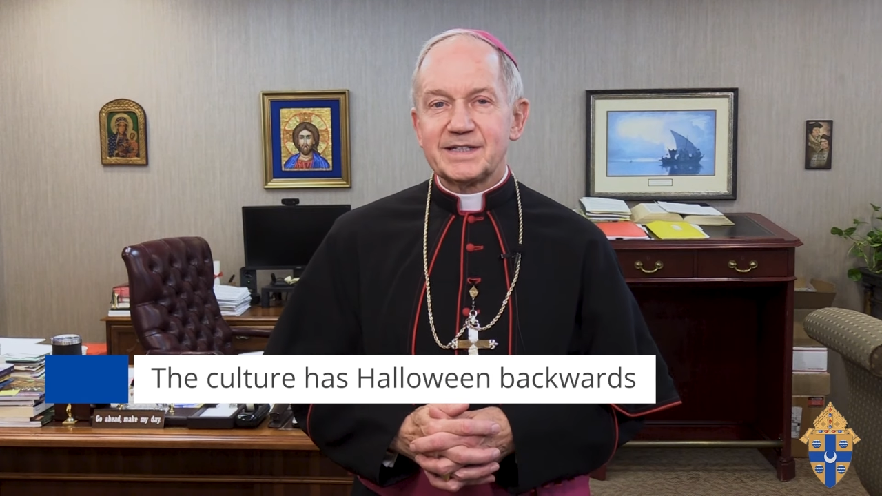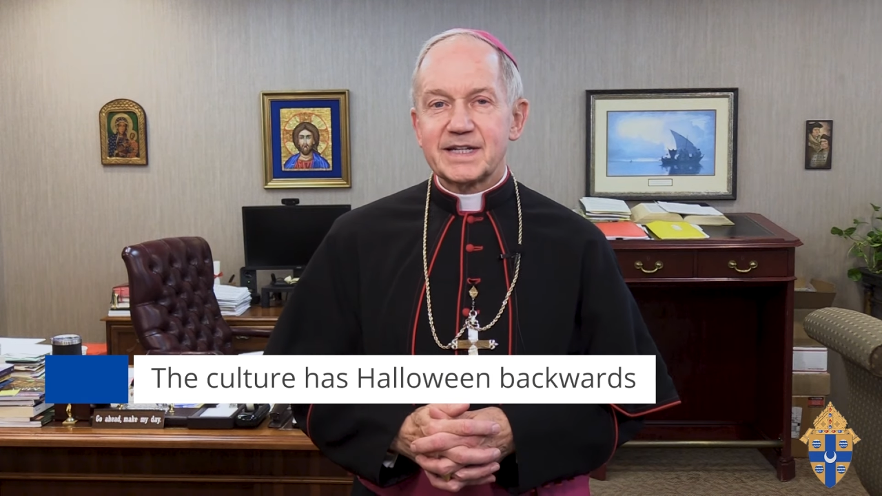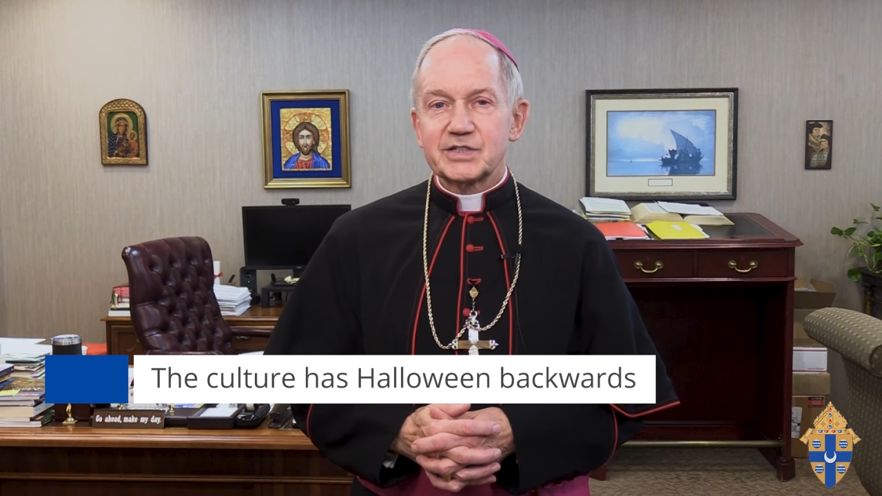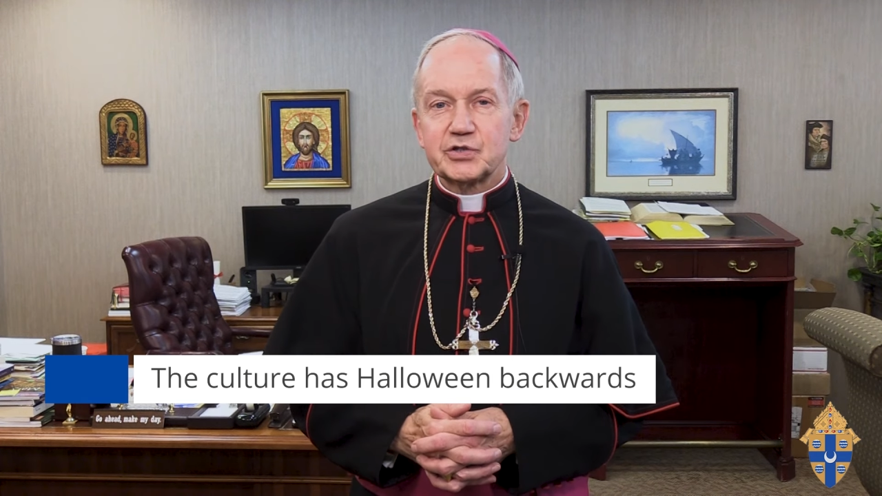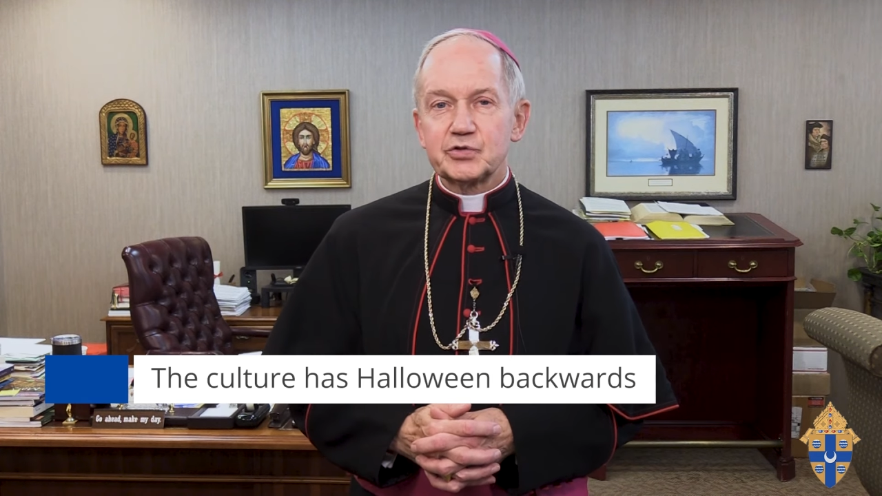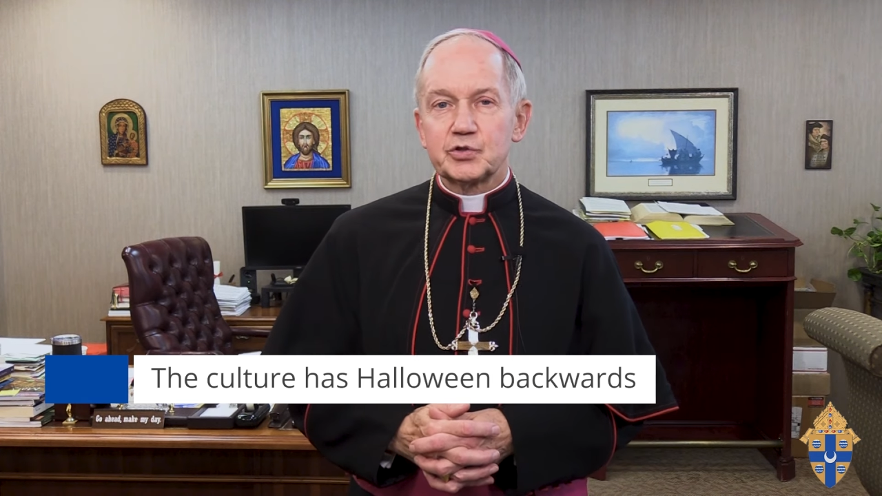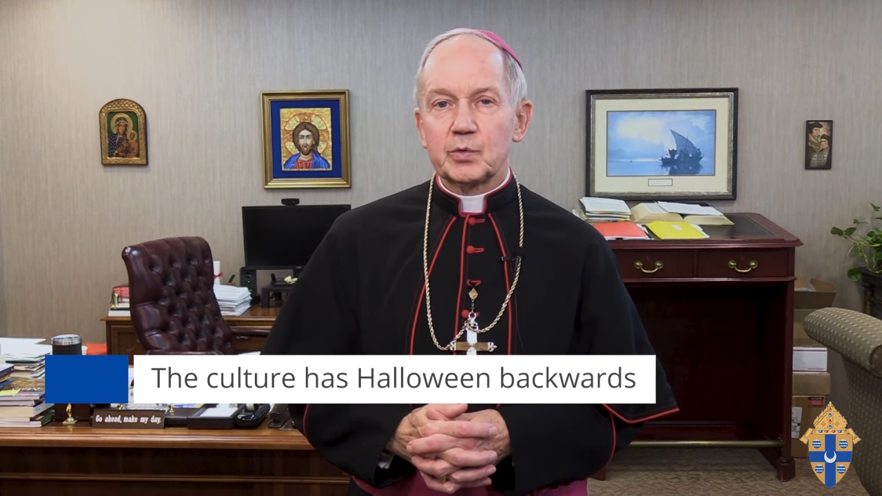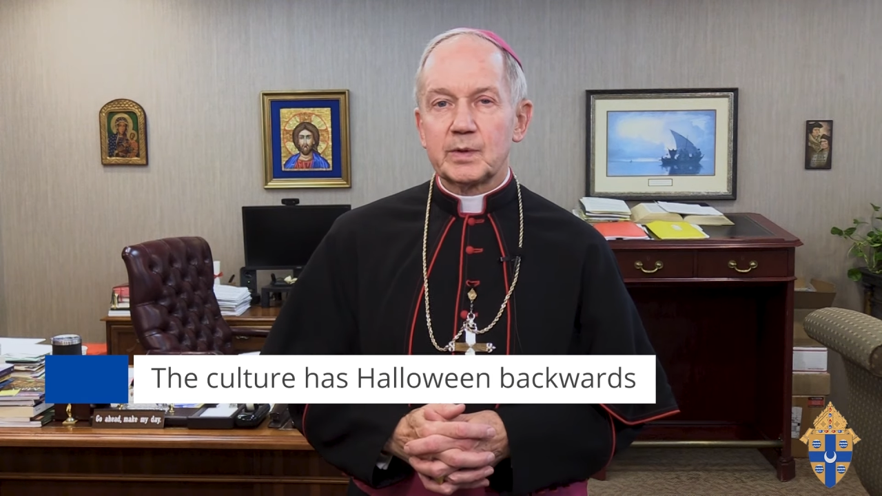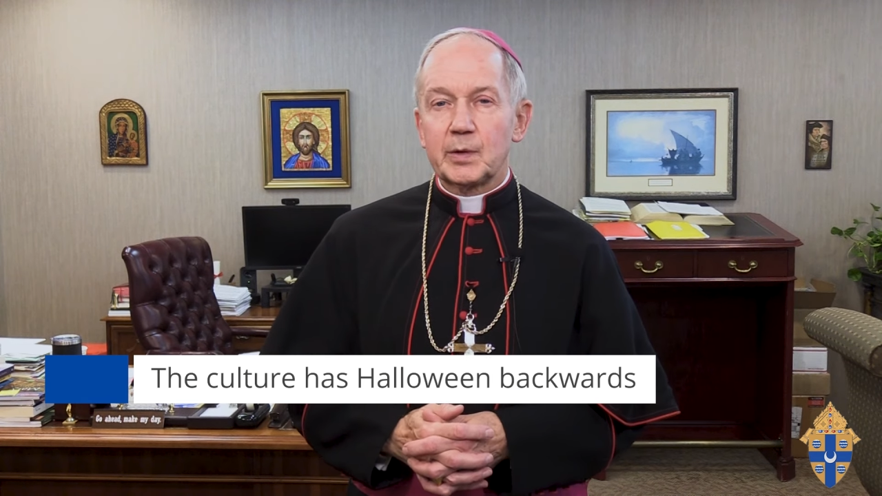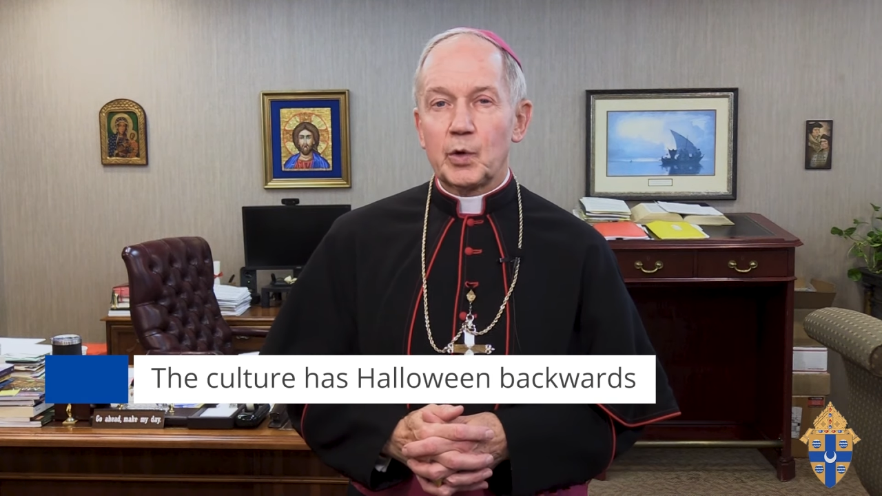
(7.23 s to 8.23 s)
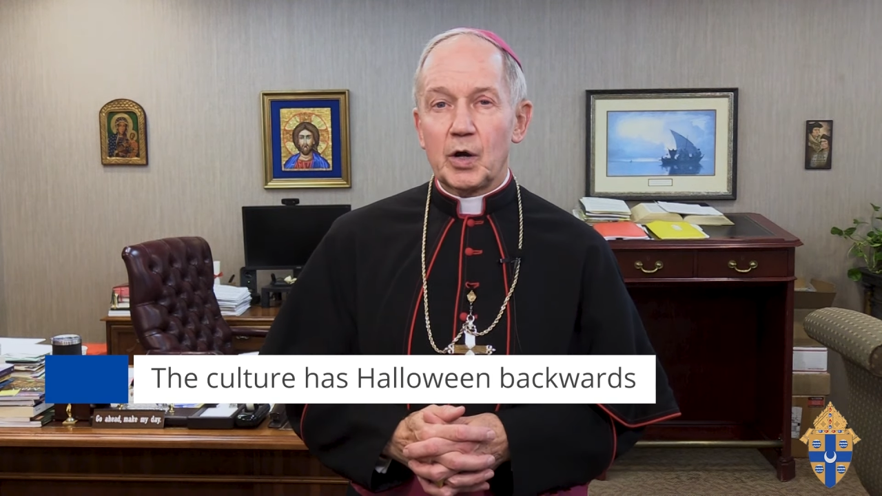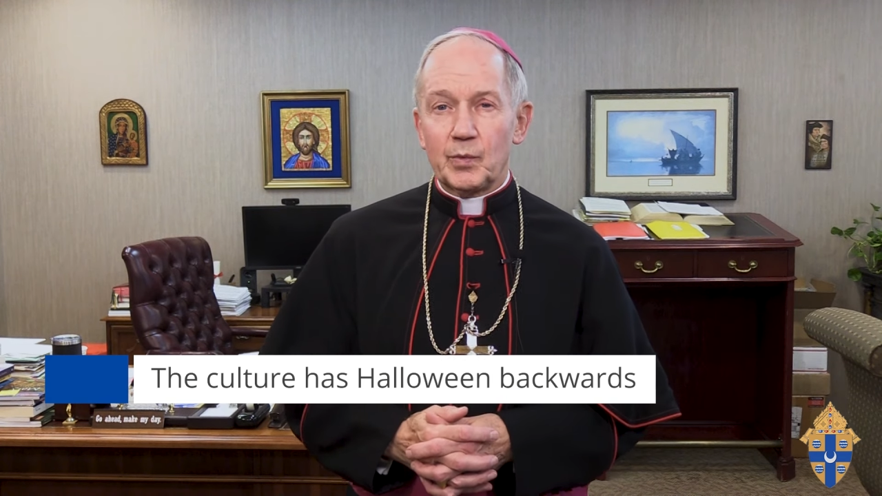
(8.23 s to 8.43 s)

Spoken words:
takes you to a